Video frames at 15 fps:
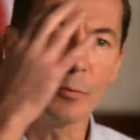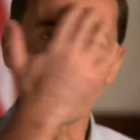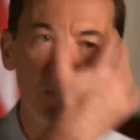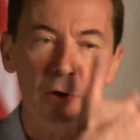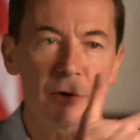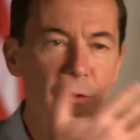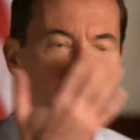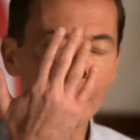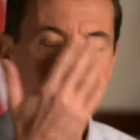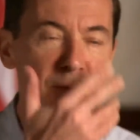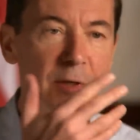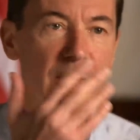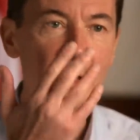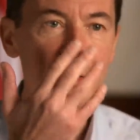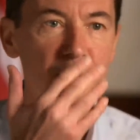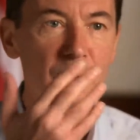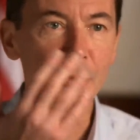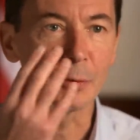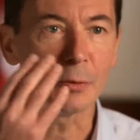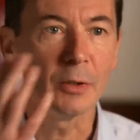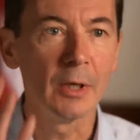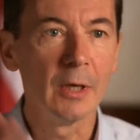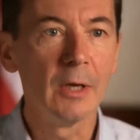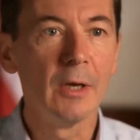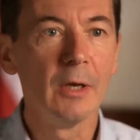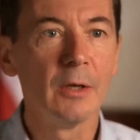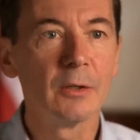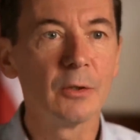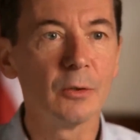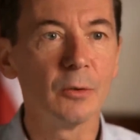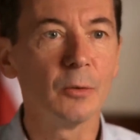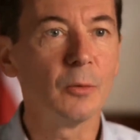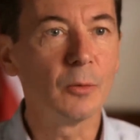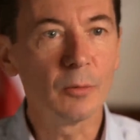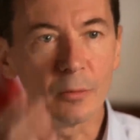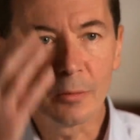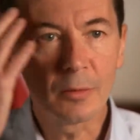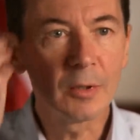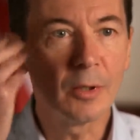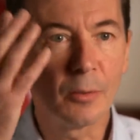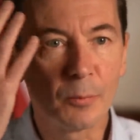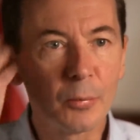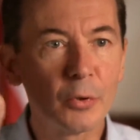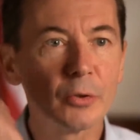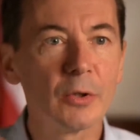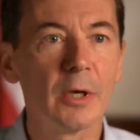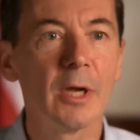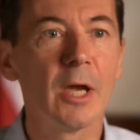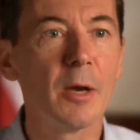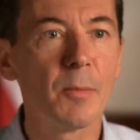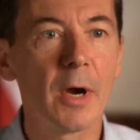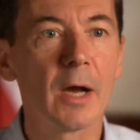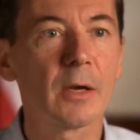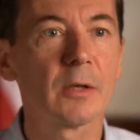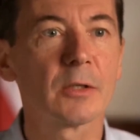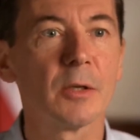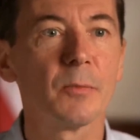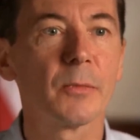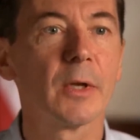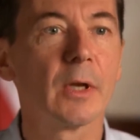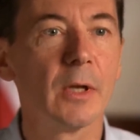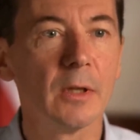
brush your face to push your hair back or something.